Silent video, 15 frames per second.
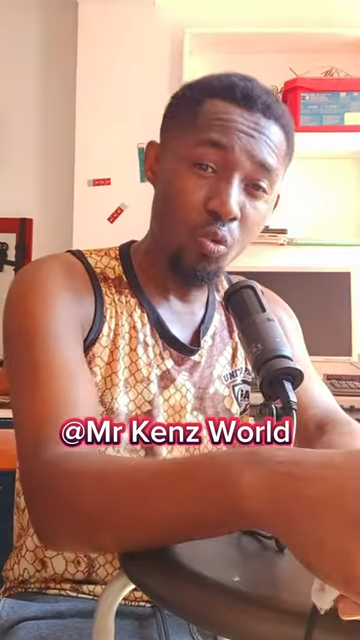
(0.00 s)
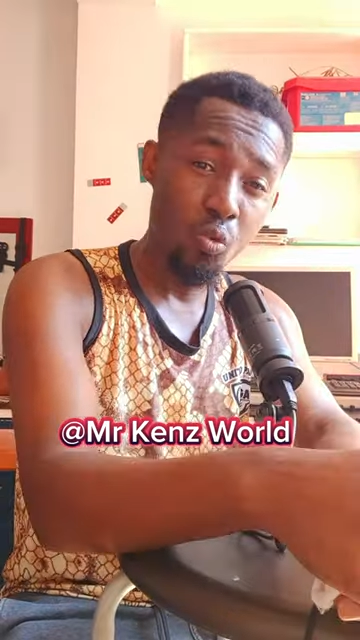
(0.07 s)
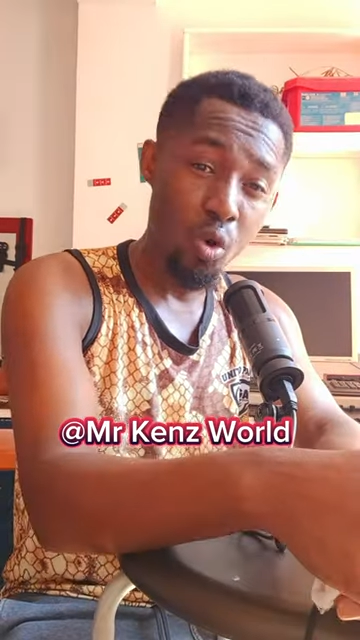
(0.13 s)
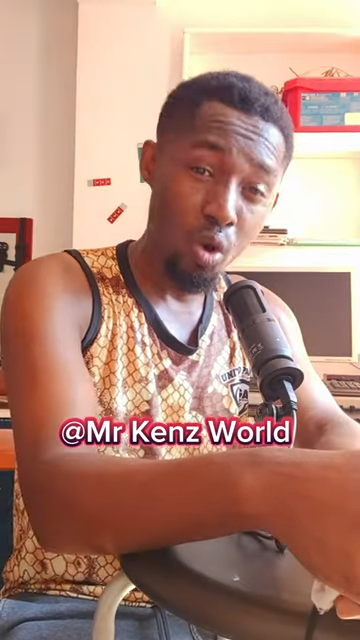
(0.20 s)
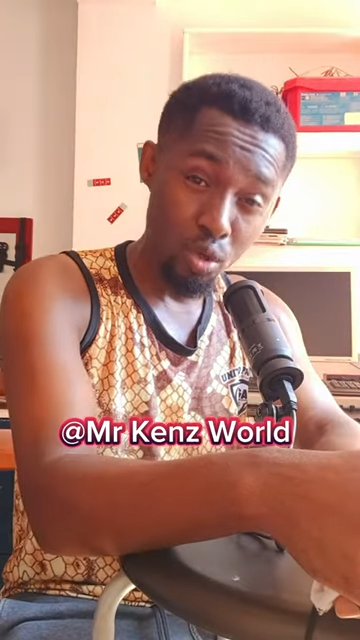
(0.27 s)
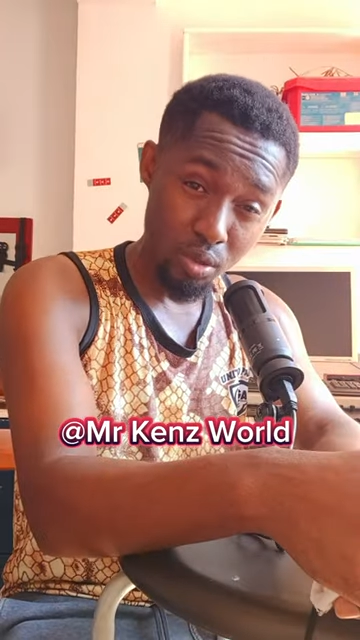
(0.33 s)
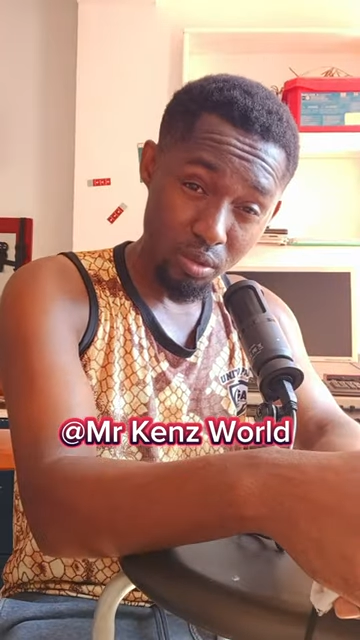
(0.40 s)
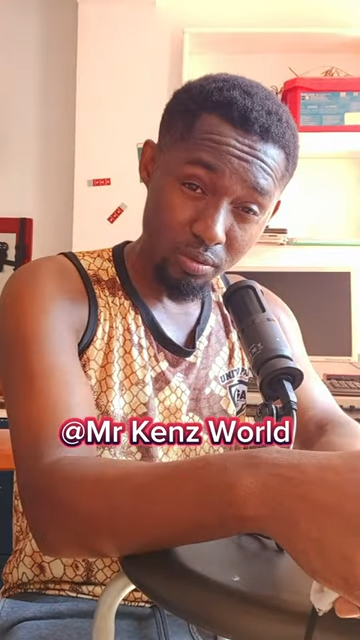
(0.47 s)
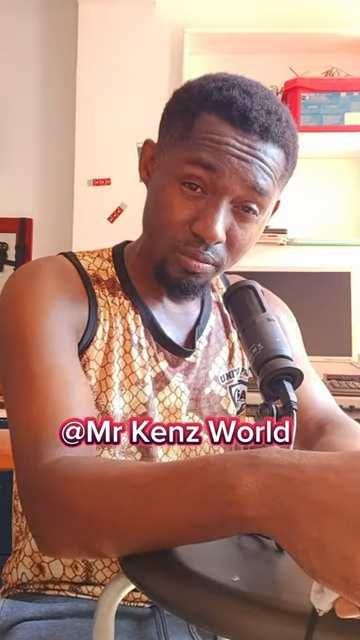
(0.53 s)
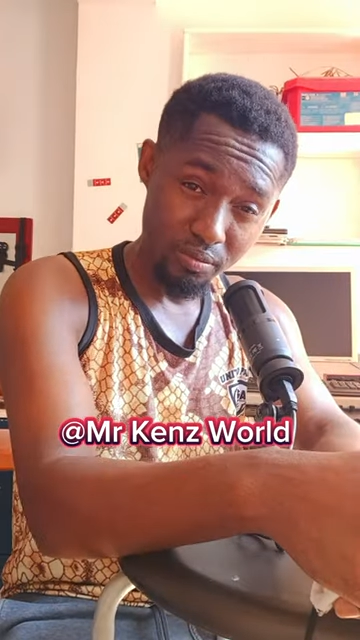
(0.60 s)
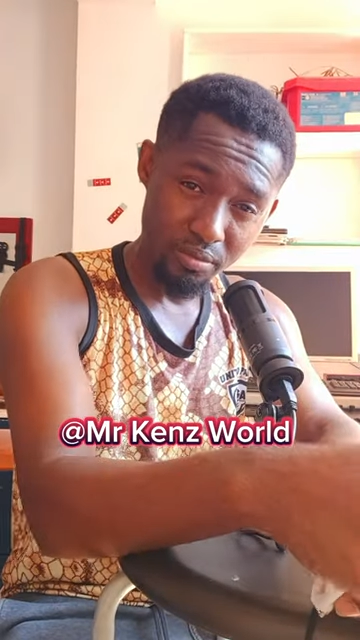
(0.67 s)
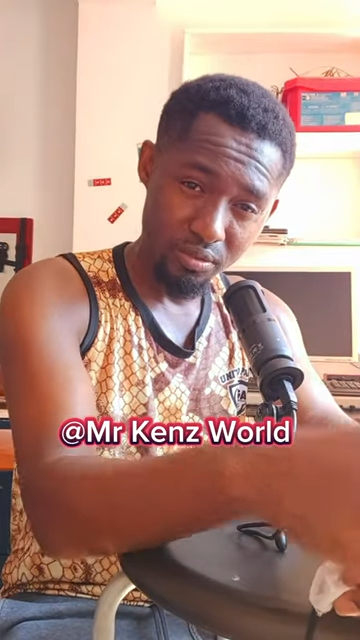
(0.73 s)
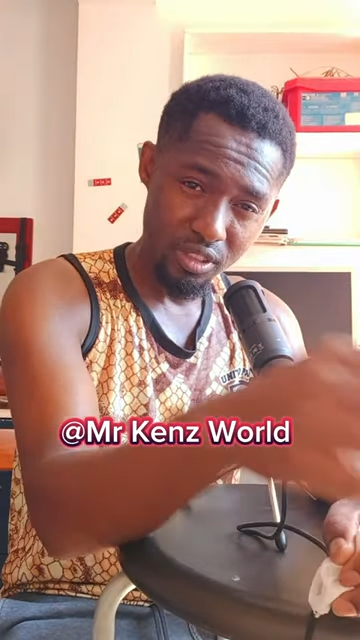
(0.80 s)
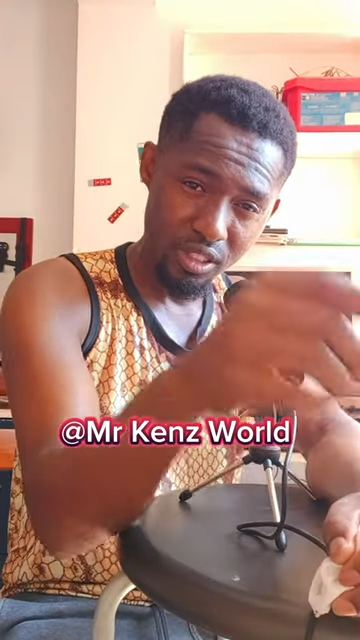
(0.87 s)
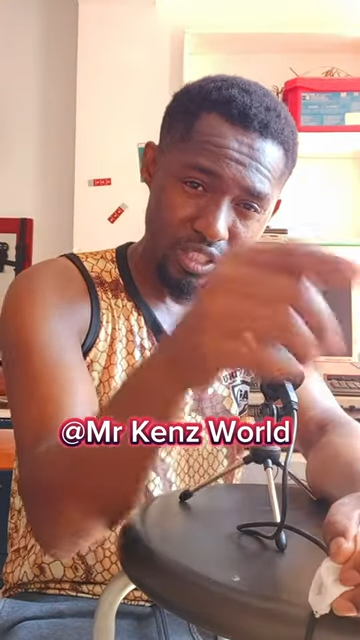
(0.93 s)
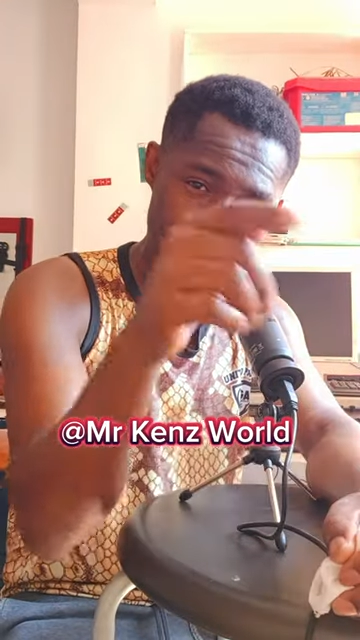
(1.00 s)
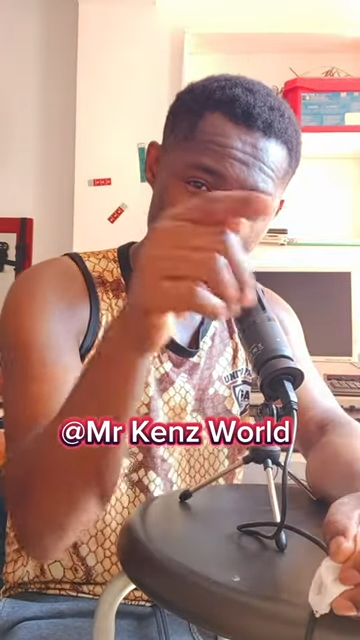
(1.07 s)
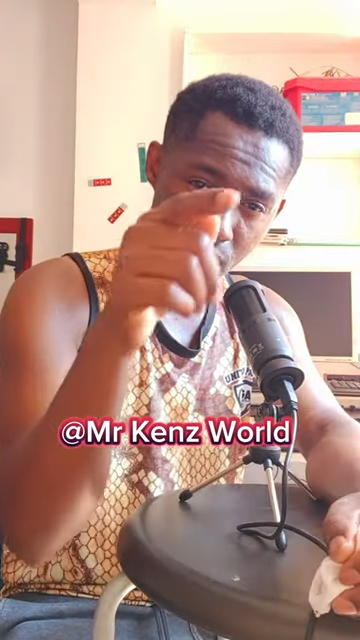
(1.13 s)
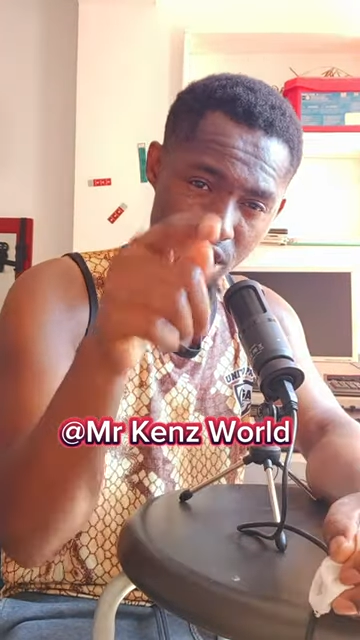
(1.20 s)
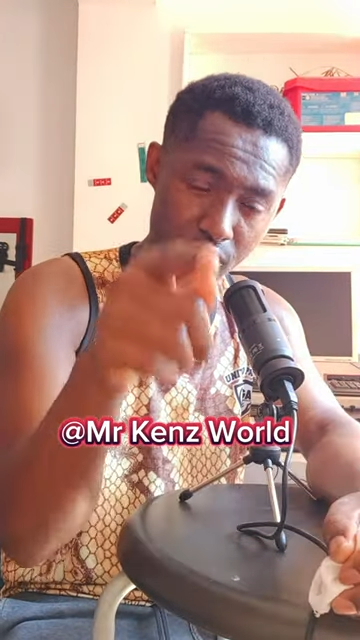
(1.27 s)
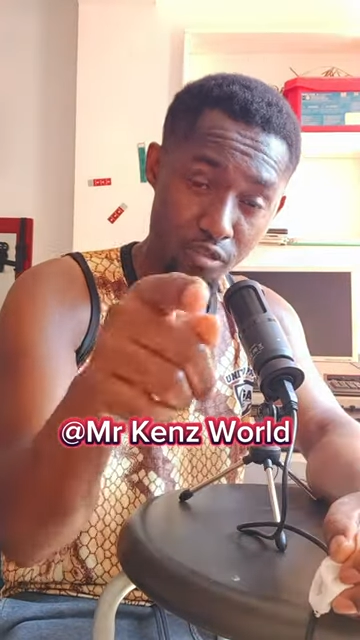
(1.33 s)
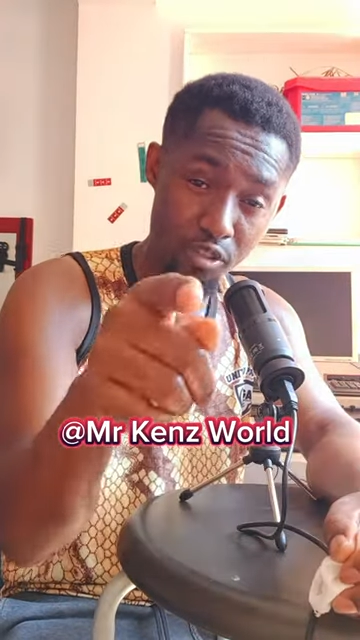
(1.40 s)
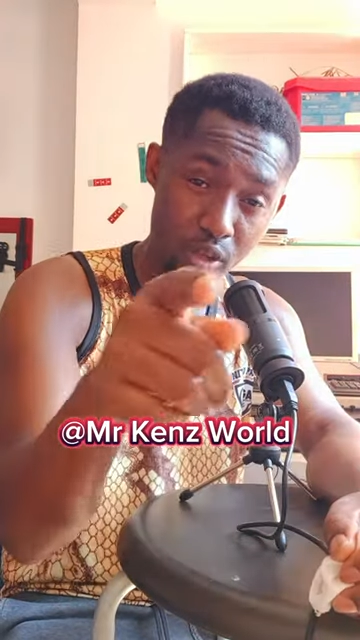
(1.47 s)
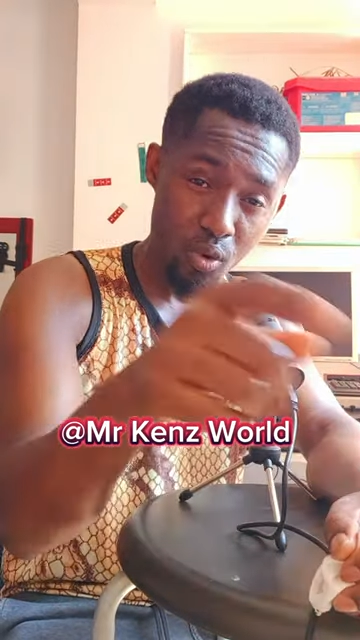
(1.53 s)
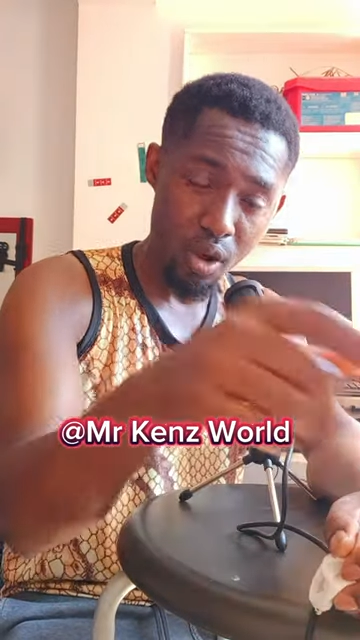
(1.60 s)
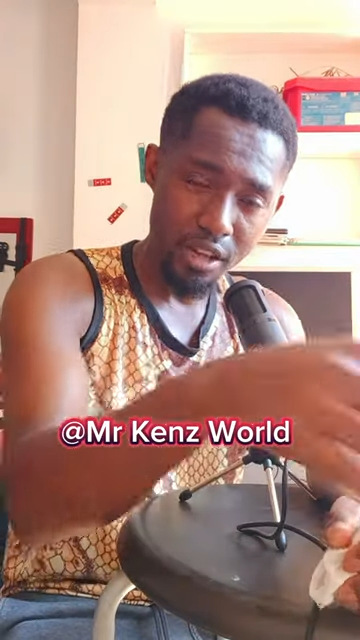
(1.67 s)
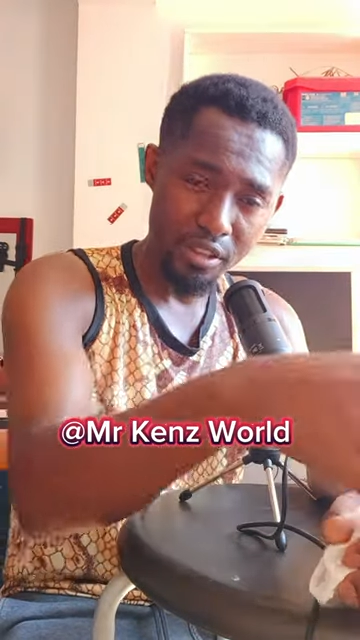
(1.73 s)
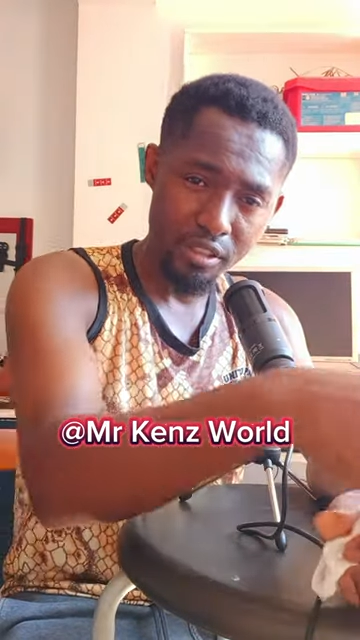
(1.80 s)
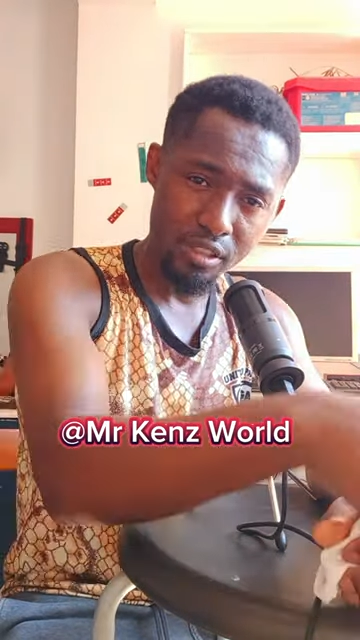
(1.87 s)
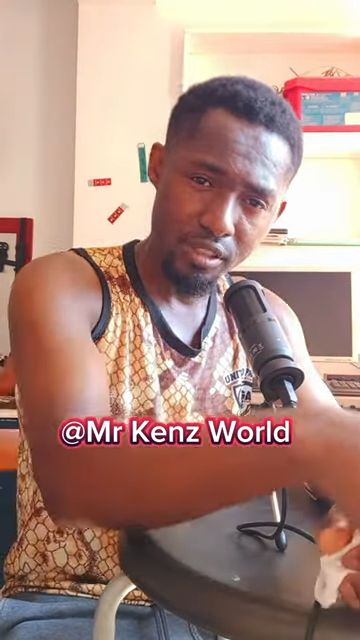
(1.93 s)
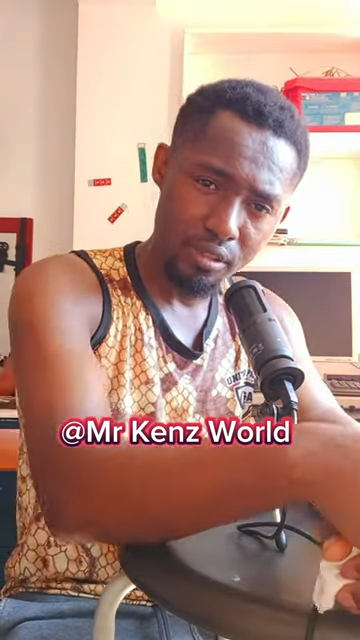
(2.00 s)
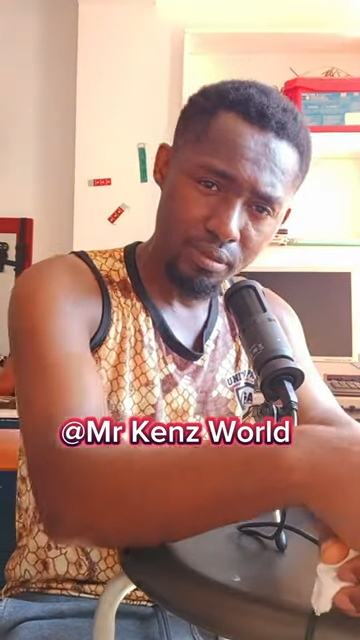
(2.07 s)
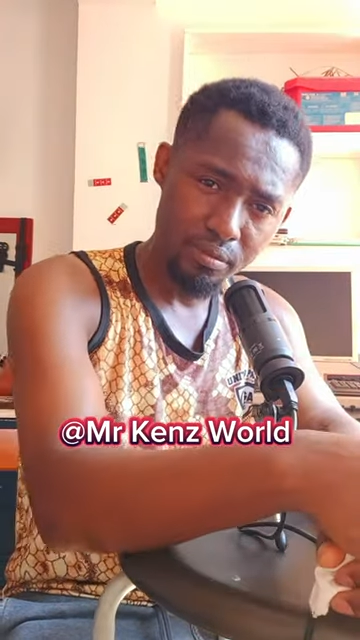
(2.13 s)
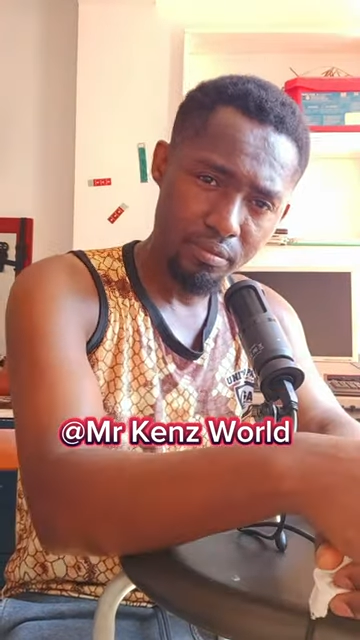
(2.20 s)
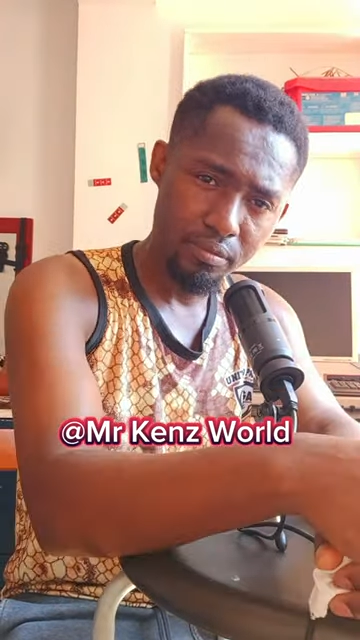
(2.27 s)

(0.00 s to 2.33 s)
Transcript: word is enough for the wise.